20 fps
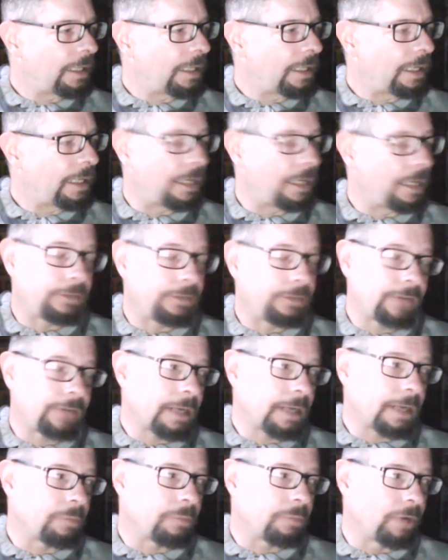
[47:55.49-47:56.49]
And the
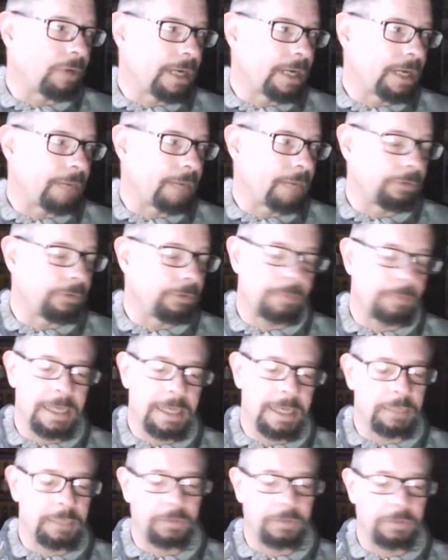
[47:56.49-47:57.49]
second point I was
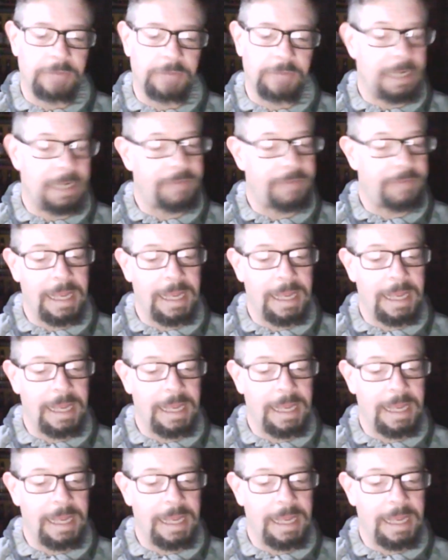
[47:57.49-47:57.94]
making was I never